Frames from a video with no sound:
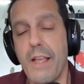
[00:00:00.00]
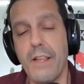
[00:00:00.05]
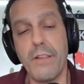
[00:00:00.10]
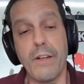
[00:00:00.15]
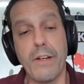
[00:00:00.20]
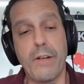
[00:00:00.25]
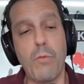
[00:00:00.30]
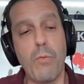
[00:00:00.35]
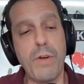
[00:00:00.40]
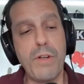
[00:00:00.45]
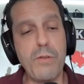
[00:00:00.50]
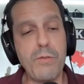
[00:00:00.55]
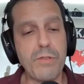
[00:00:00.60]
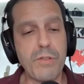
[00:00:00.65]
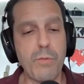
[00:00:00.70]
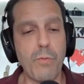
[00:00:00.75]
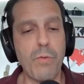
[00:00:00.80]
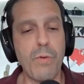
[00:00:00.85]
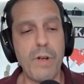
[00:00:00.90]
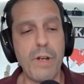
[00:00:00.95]
Look, when you
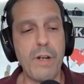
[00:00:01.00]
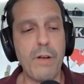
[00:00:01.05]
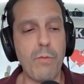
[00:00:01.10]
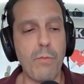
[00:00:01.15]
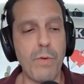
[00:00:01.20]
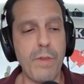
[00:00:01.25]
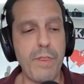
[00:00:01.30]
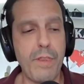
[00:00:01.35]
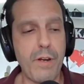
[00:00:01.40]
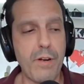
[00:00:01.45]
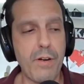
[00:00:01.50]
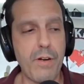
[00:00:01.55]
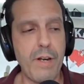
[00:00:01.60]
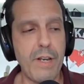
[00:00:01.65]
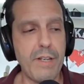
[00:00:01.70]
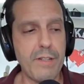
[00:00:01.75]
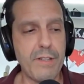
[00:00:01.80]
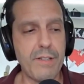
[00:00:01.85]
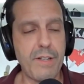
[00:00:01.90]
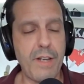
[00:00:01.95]
when when there
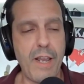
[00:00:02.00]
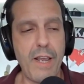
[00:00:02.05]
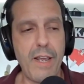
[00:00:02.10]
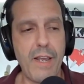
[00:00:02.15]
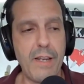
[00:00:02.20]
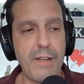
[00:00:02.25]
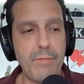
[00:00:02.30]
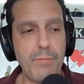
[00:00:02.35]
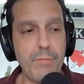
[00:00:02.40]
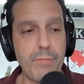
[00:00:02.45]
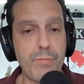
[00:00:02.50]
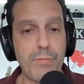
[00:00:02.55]
is a